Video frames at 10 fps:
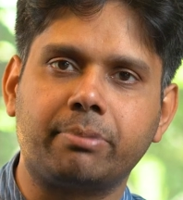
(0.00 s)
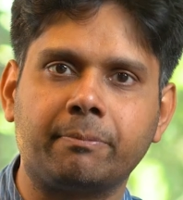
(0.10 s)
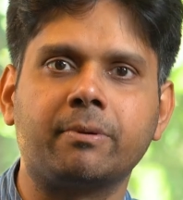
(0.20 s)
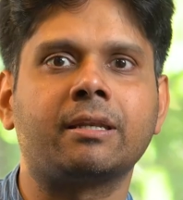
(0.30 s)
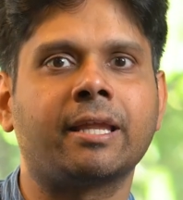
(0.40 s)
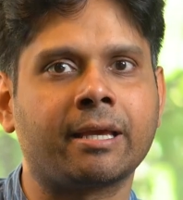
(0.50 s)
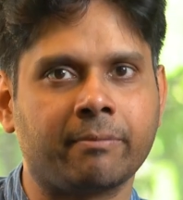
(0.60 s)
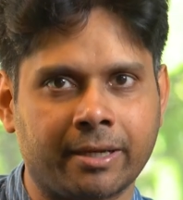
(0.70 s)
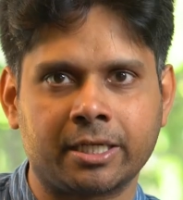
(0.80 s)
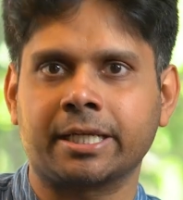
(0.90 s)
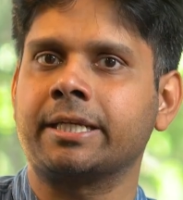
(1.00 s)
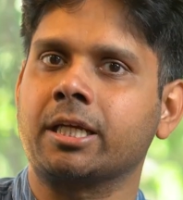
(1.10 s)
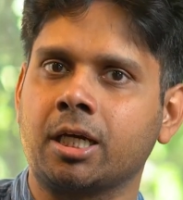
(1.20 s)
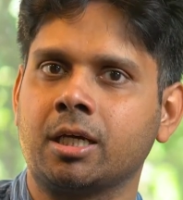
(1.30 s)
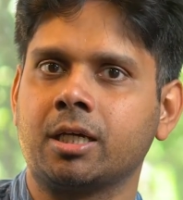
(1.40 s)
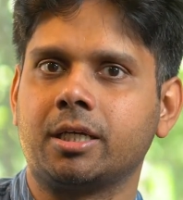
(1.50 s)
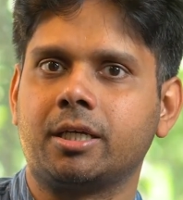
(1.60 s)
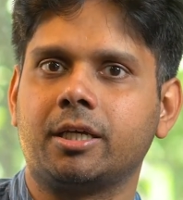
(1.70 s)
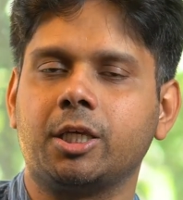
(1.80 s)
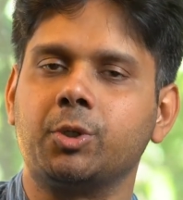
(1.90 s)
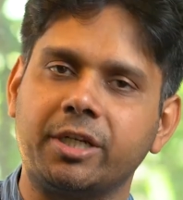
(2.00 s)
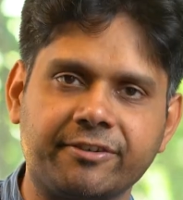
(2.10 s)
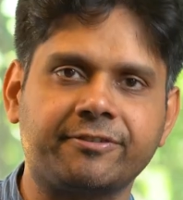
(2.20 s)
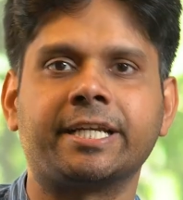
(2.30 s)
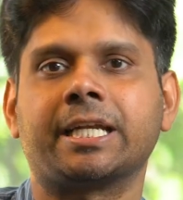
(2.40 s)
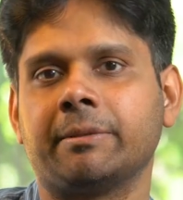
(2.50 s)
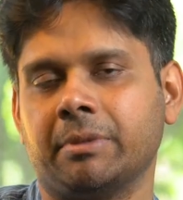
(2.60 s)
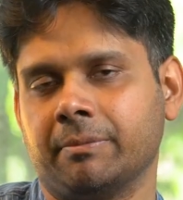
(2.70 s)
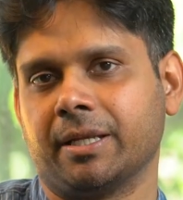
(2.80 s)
people like Biotecnika, you will definitely be